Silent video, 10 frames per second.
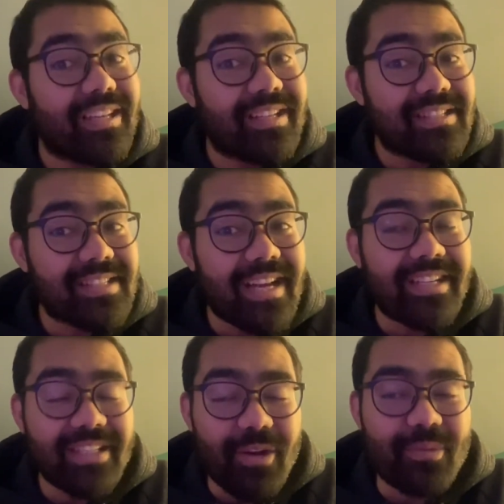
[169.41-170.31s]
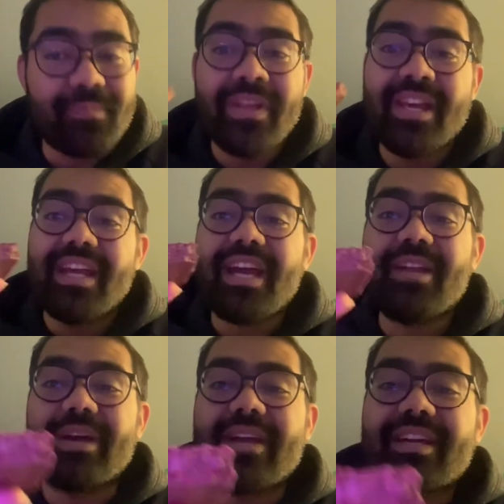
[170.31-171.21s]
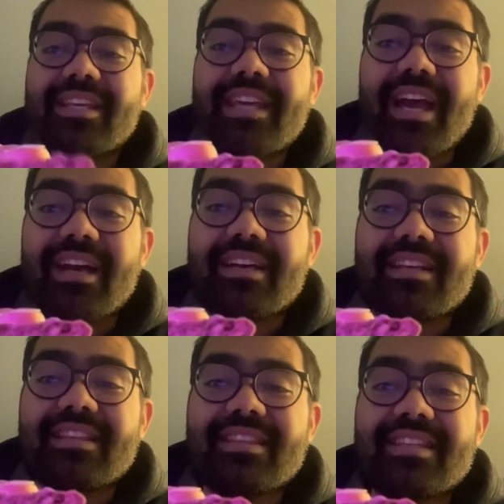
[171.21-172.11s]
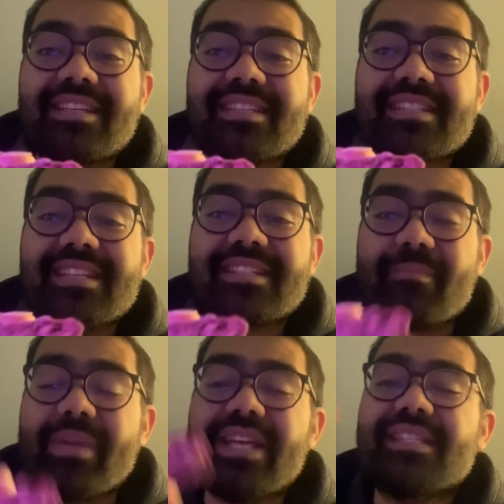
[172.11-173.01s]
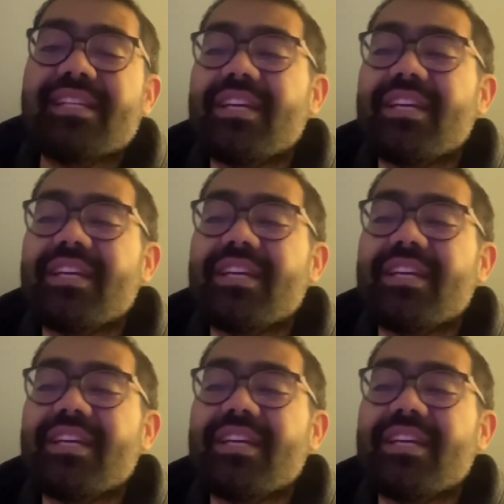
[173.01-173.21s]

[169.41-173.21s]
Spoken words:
Side note. Anyway, yeah, this is amazing.